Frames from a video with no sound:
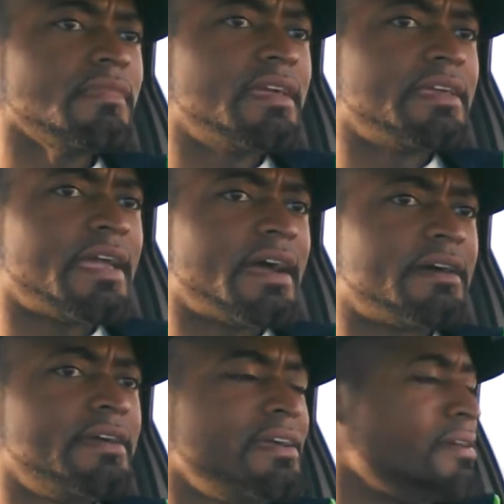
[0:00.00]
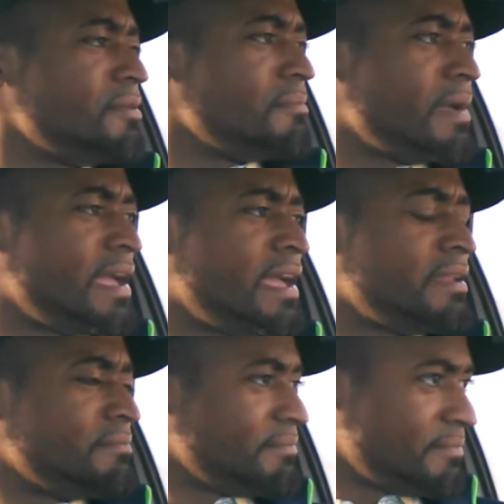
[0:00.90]
yeah,
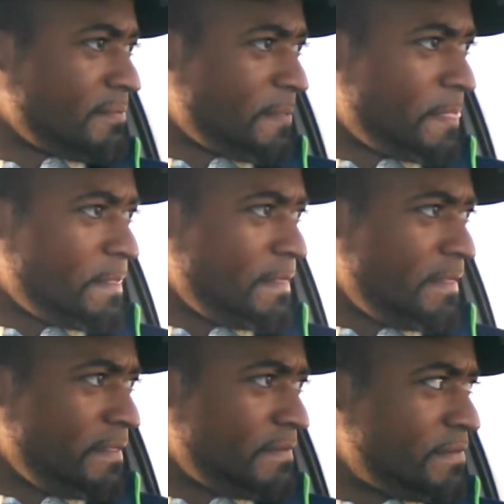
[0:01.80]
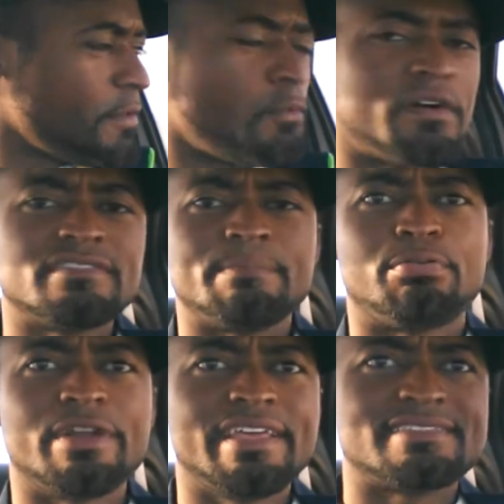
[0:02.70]
man. So it wasn't the
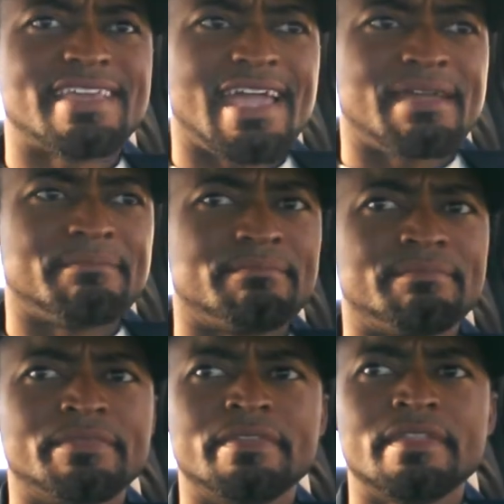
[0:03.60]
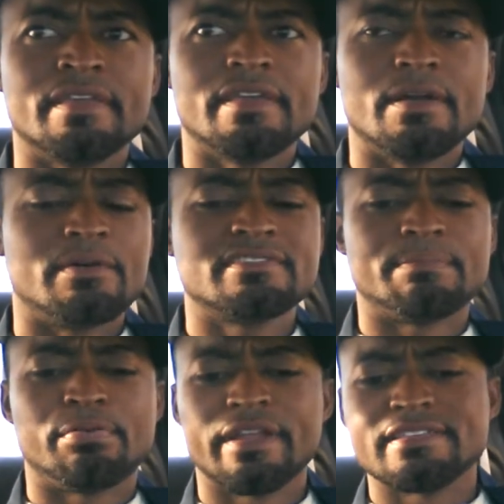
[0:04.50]
prettiest game. It wasn't
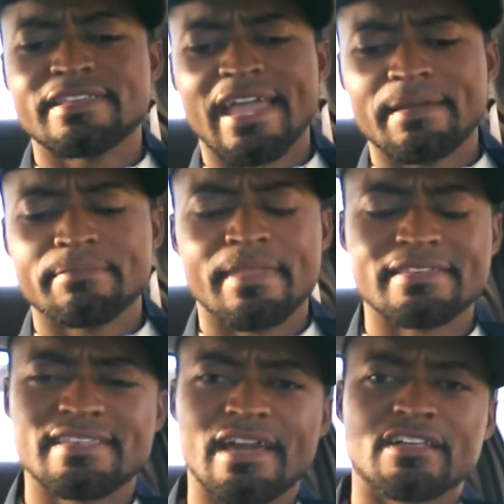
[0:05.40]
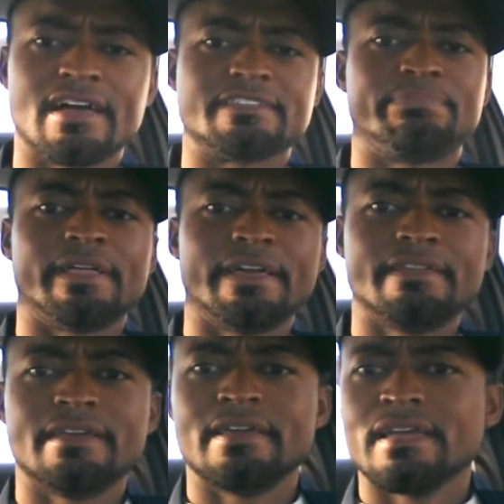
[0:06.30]
the prettiest game that Seattle has played.
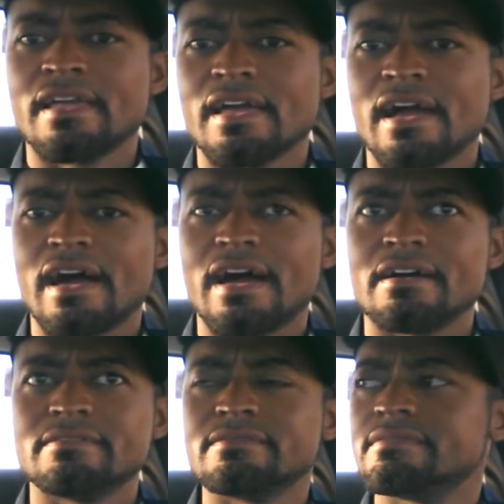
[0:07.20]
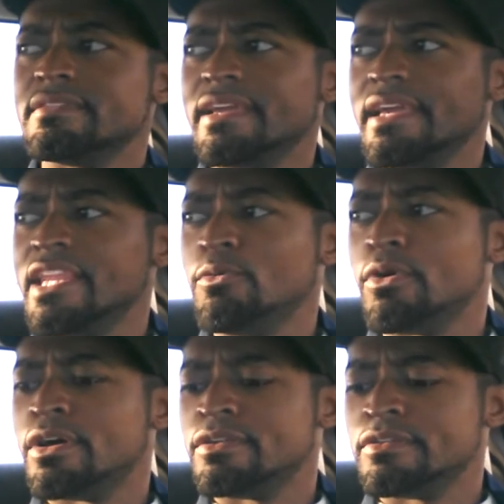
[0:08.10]

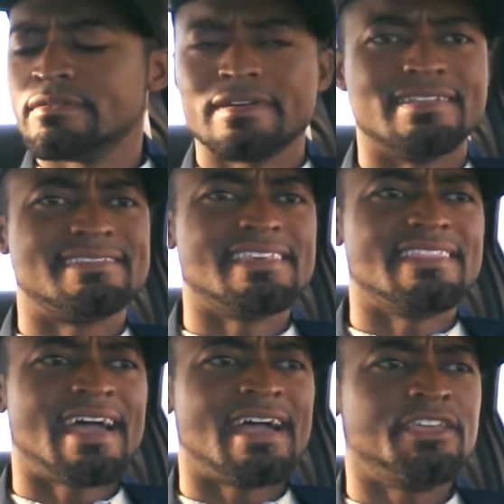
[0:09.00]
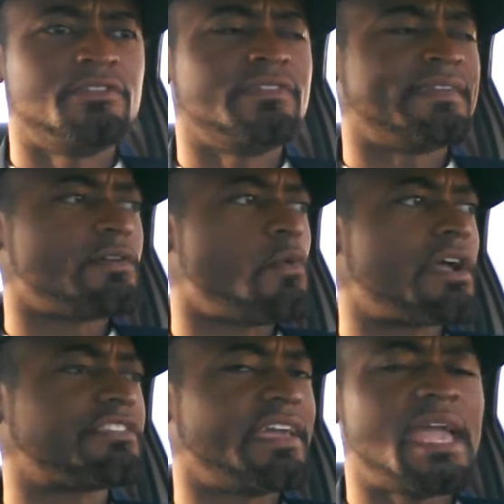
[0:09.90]
Anyone could see that. You didn't even have to
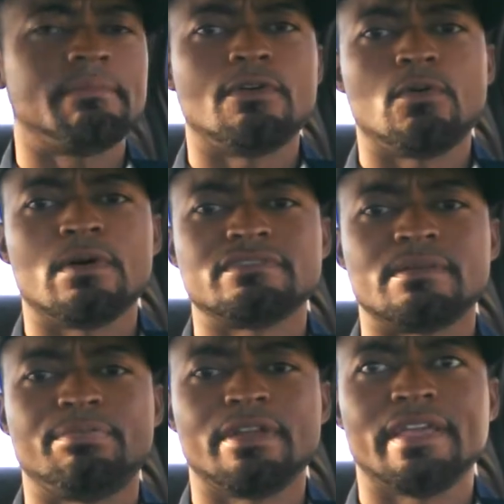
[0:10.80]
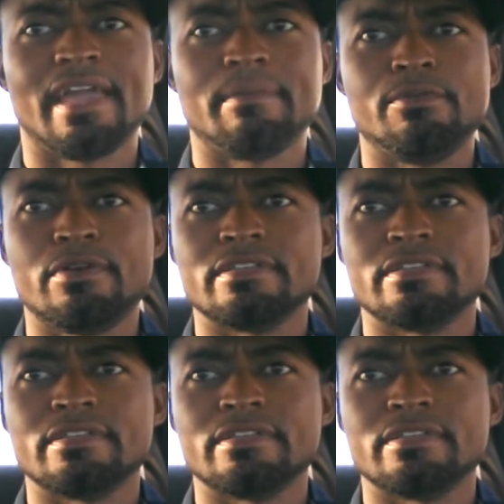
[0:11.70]
watch the game to know it wasn't a pretty game.